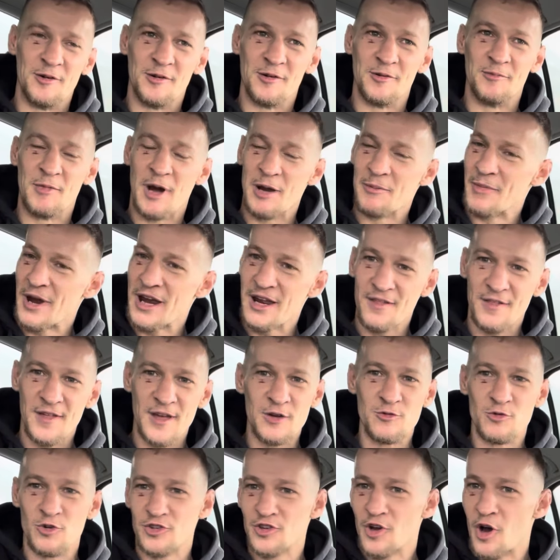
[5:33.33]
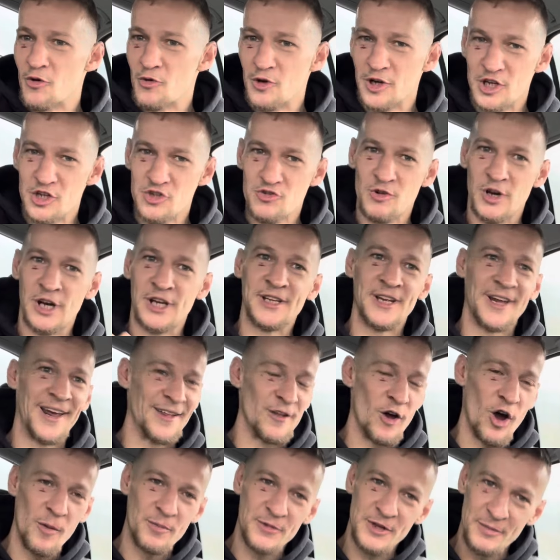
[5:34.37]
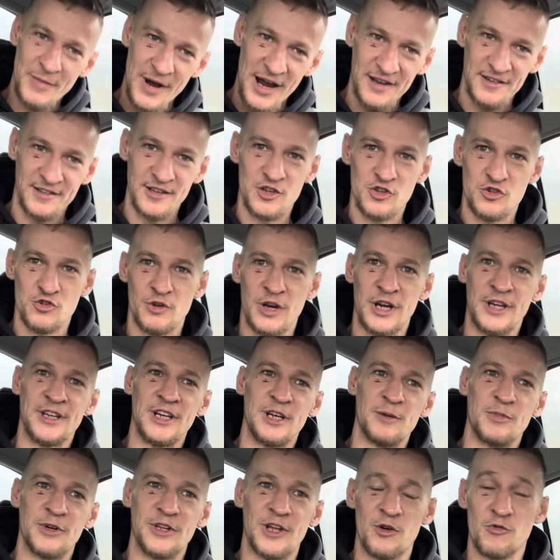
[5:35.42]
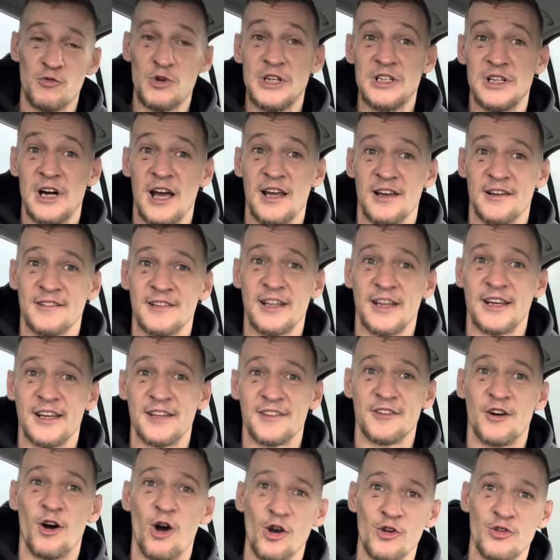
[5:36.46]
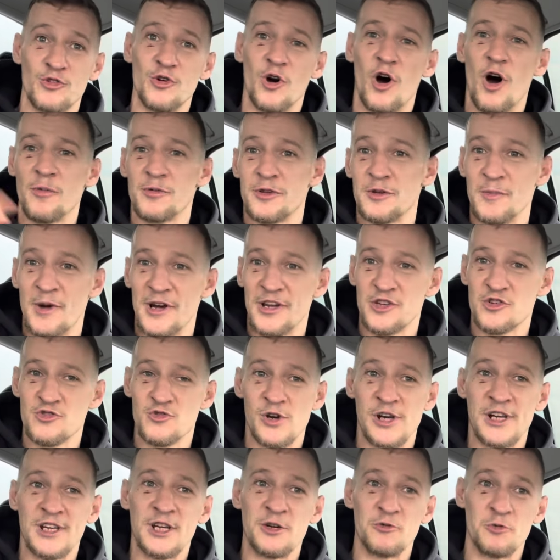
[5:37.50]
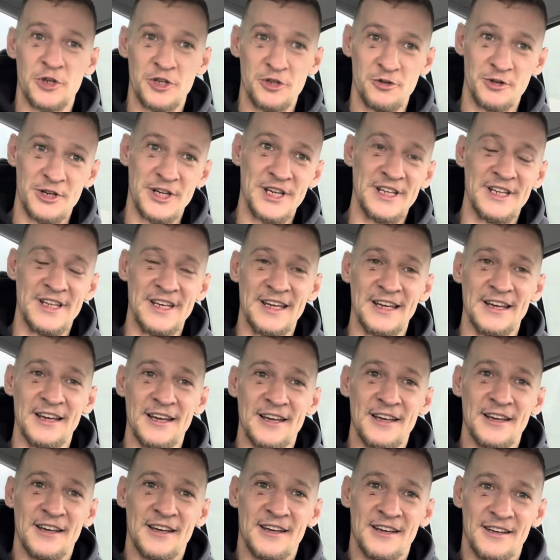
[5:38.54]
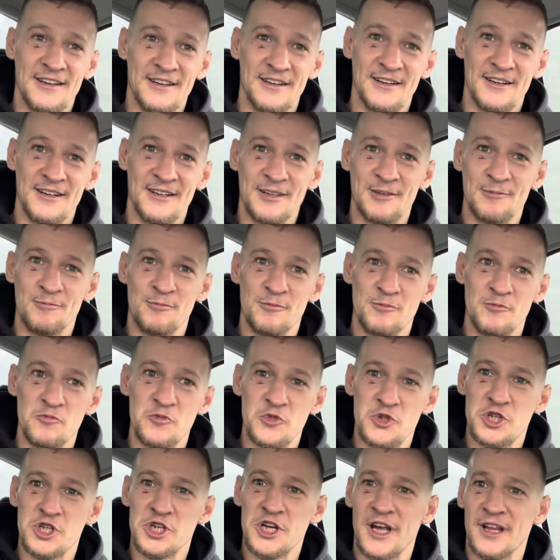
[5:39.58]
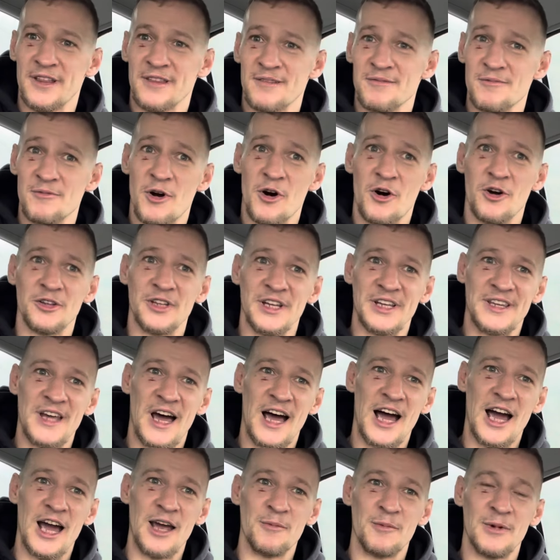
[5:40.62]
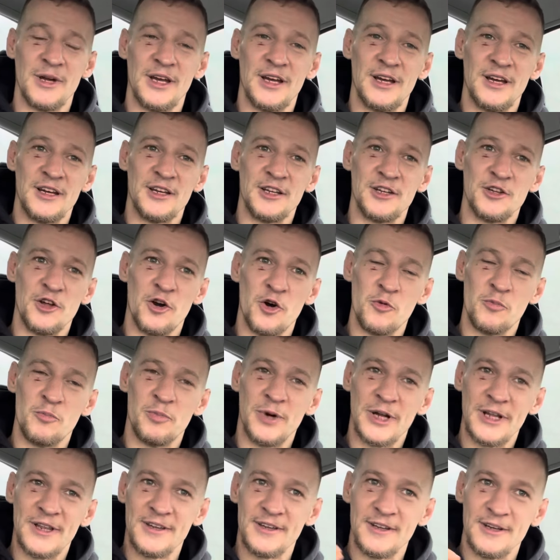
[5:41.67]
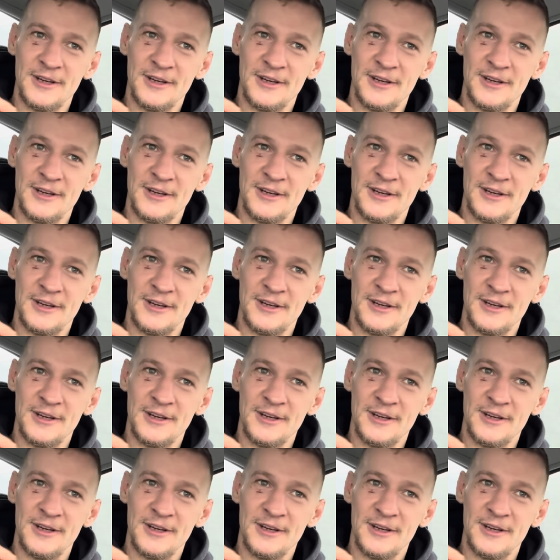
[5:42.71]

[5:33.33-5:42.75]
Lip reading: My main thing was always training and optimizing training, but I realized like it's hard to optimize training when you're eating shit all the time, you know. But